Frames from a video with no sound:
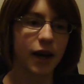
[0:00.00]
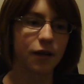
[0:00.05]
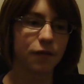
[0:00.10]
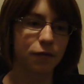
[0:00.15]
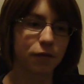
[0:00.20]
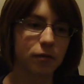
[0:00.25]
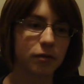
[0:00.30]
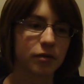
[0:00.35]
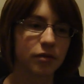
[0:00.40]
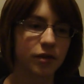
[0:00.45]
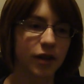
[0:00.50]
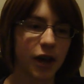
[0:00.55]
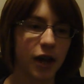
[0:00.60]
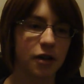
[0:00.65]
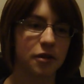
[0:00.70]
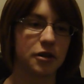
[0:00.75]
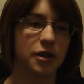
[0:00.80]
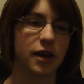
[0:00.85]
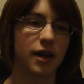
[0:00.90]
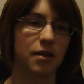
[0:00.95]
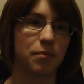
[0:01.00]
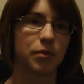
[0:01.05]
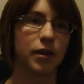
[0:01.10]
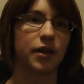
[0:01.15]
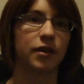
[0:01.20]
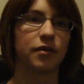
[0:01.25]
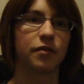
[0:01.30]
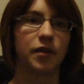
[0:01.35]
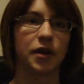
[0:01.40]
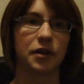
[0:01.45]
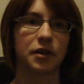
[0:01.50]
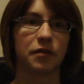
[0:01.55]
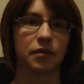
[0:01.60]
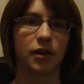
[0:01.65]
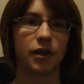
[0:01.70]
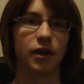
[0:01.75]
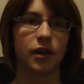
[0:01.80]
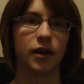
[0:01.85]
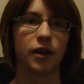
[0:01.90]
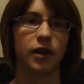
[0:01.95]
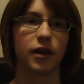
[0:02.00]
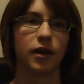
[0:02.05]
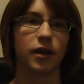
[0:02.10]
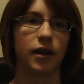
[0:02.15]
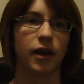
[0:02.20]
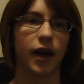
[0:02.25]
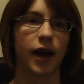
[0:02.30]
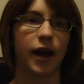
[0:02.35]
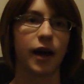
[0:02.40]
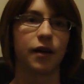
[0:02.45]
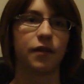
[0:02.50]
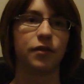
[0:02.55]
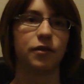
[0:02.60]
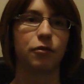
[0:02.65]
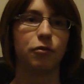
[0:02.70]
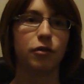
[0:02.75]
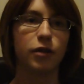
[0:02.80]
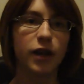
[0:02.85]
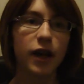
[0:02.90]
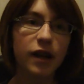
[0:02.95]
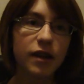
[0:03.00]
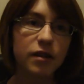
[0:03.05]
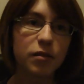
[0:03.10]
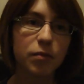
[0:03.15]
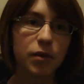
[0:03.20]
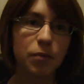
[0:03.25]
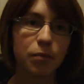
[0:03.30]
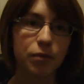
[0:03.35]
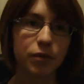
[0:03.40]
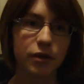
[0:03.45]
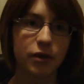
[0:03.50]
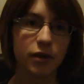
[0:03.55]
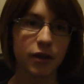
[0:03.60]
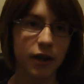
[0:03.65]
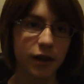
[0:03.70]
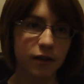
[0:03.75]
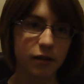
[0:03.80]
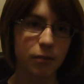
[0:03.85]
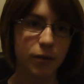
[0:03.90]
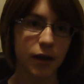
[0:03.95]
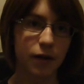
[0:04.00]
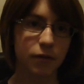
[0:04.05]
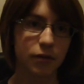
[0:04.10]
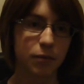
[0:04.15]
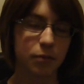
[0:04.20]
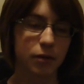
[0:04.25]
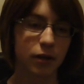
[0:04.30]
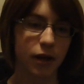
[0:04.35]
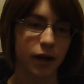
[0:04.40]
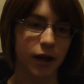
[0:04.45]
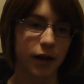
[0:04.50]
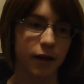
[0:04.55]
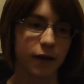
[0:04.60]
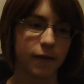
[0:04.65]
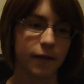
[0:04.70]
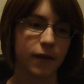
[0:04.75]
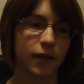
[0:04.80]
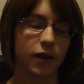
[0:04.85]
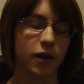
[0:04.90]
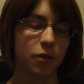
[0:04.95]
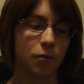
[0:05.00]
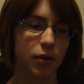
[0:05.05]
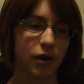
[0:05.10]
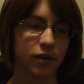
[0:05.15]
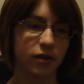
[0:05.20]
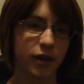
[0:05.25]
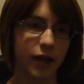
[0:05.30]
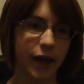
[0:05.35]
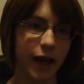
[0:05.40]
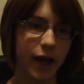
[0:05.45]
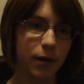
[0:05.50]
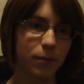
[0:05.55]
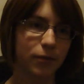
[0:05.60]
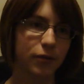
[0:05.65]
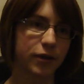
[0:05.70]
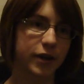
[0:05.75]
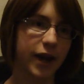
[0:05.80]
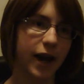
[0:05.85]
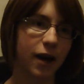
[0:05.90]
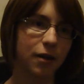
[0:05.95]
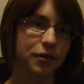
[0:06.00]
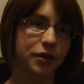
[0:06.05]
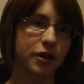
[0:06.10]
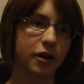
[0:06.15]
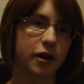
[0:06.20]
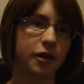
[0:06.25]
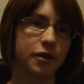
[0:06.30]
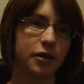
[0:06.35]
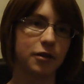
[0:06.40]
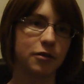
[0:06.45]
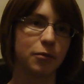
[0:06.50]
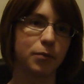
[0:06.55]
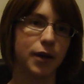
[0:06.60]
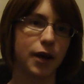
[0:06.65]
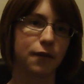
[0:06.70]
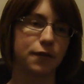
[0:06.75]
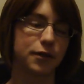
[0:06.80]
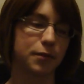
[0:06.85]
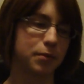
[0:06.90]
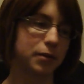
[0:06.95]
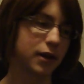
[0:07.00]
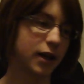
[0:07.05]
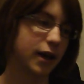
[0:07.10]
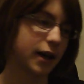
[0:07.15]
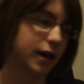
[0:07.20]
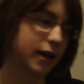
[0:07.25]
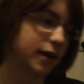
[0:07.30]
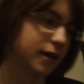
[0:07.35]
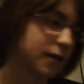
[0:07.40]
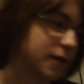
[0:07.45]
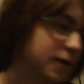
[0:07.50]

at full scale and you can't play as effectively as you need to be need to be able to play. Because games are counting on you to be able to play